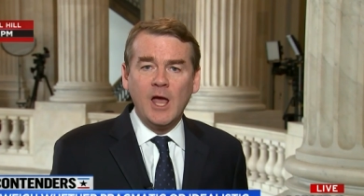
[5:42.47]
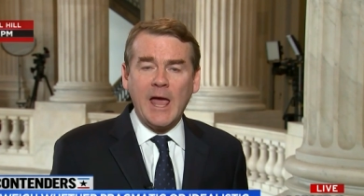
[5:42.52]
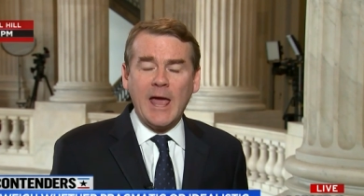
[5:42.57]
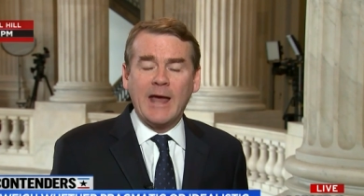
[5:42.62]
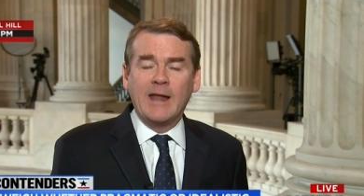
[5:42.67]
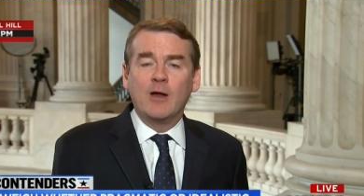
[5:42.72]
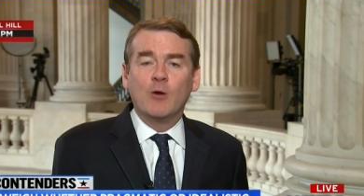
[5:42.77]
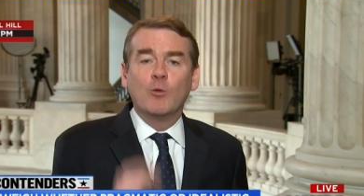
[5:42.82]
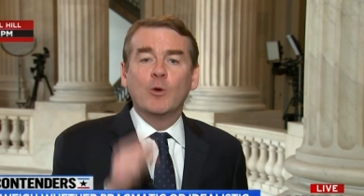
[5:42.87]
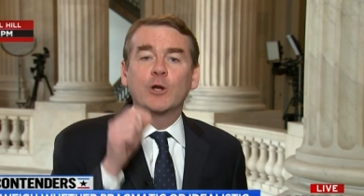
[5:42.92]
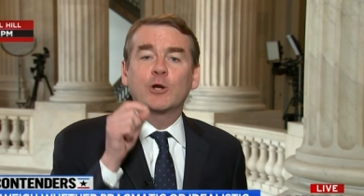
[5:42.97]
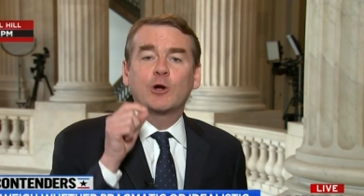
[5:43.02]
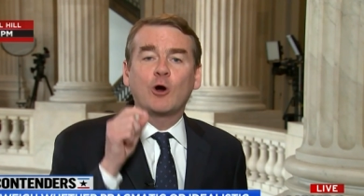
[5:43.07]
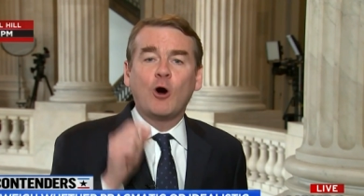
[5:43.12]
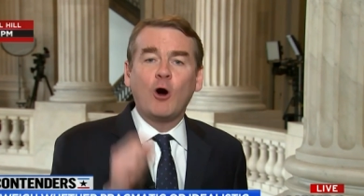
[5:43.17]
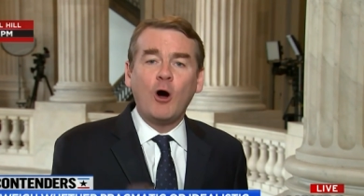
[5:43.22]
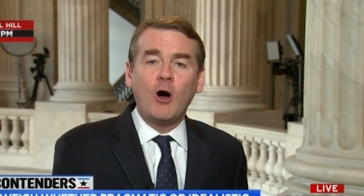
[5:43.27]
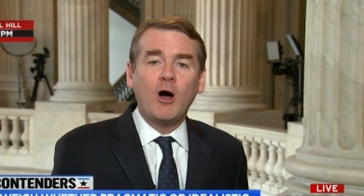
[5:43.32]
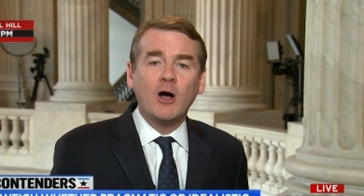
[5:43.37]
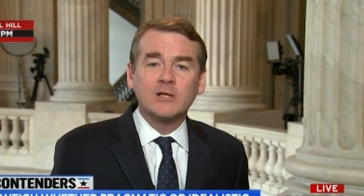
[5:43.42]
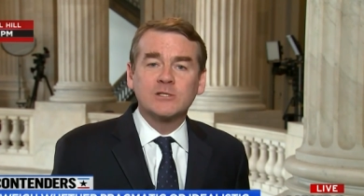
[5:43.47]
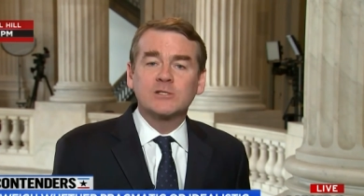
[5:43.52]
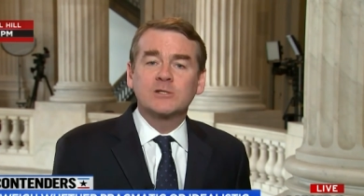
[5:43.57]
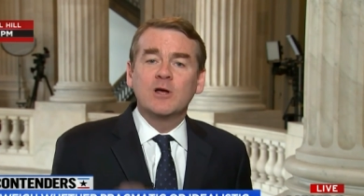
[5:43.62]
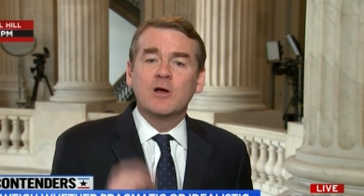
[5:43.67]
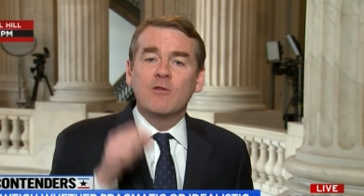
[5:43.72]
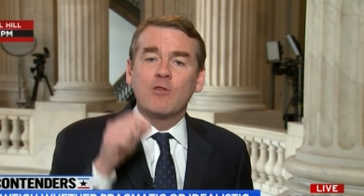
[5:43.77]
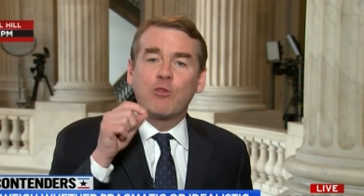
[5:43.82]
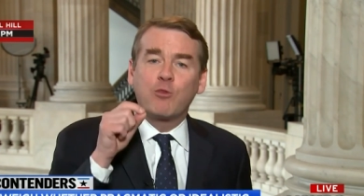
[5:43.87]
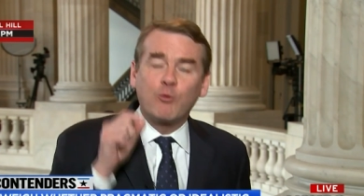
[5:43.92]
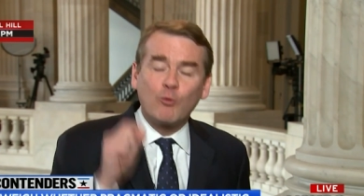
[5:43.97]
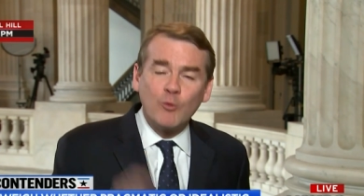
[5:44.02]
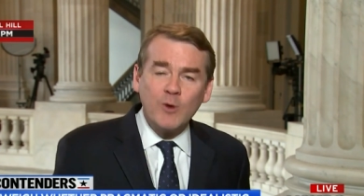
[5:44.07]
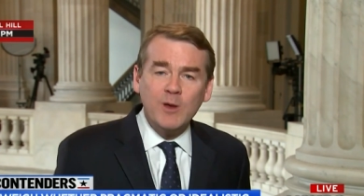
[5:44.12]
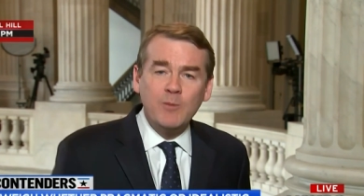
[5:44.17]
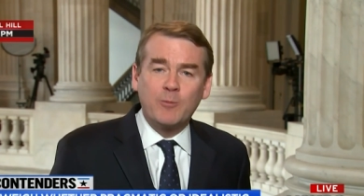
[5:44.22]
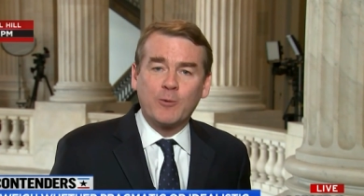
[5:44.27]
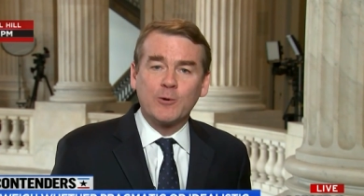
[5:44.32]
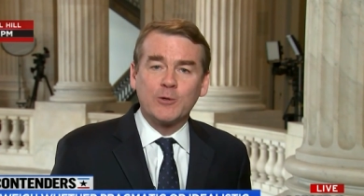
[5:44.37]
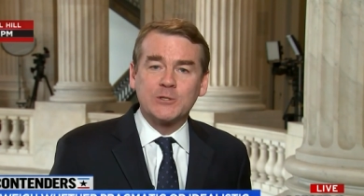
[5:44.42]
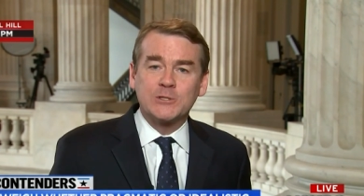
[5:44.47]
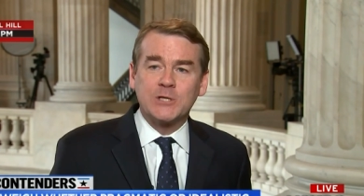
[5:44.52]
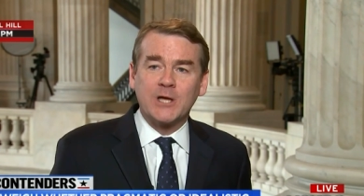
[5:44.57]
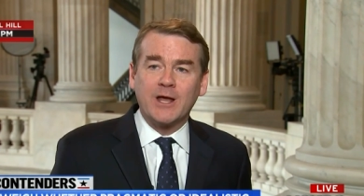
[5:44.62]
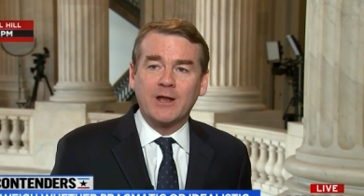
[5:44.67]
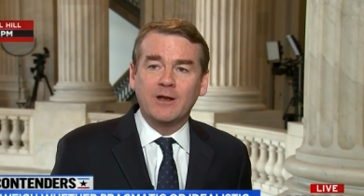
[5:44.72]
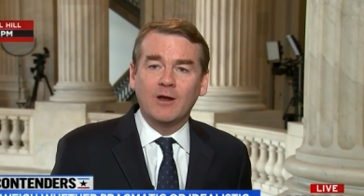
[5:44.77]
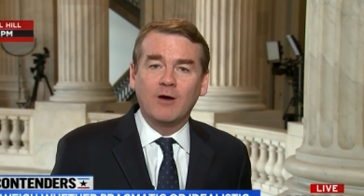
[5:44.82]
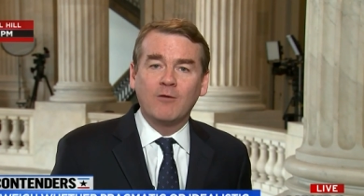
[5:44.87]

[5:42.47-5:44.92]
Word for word: And it would cost 3%